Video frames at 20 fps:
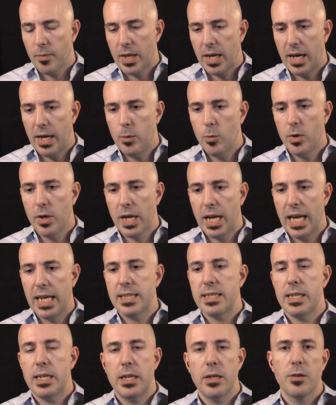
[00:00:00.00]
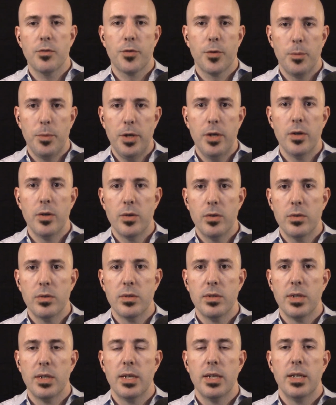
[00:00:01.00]
I would like to hear from you
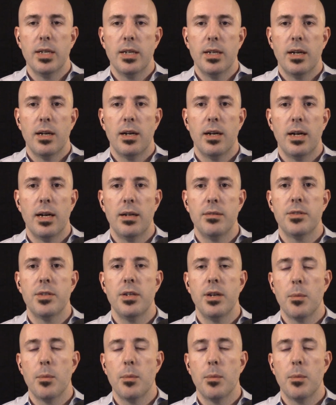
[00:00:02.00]
to,